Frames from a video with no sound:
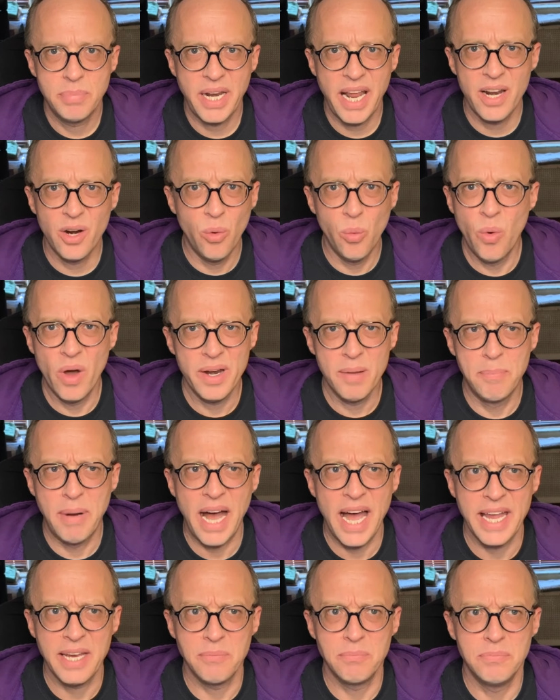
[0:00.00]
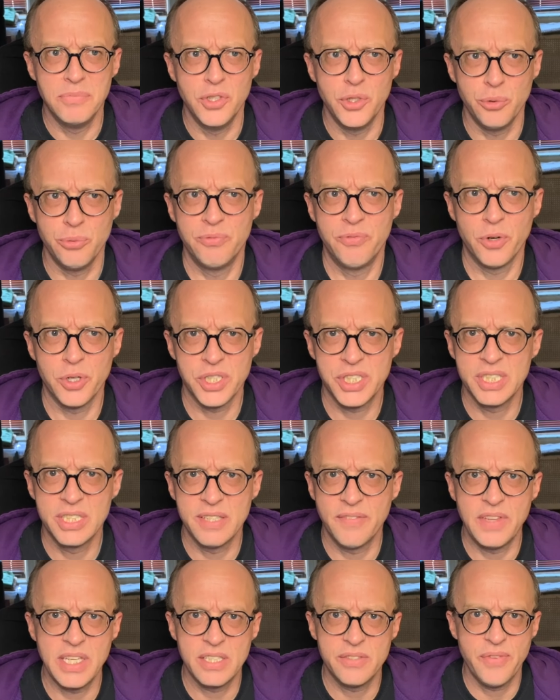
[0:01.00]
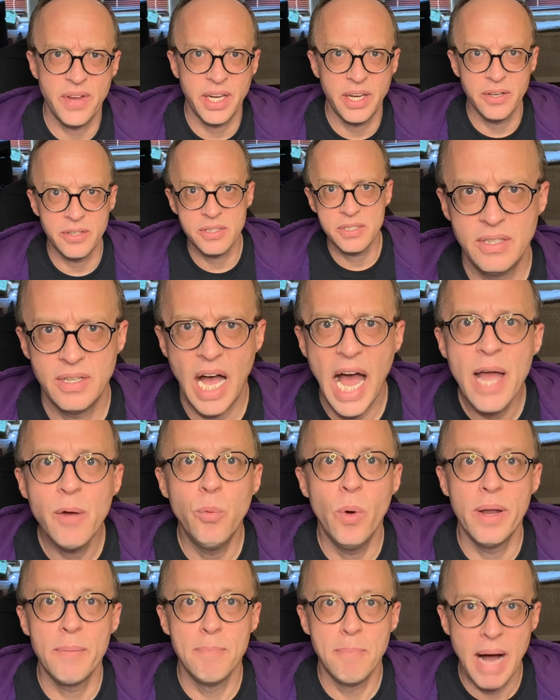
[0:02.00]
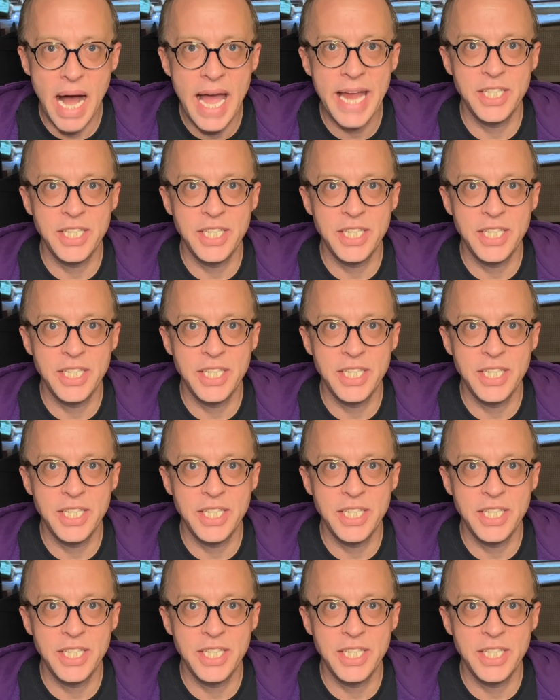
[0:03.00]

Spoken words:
I don't want to buy new versions of these figures. I want my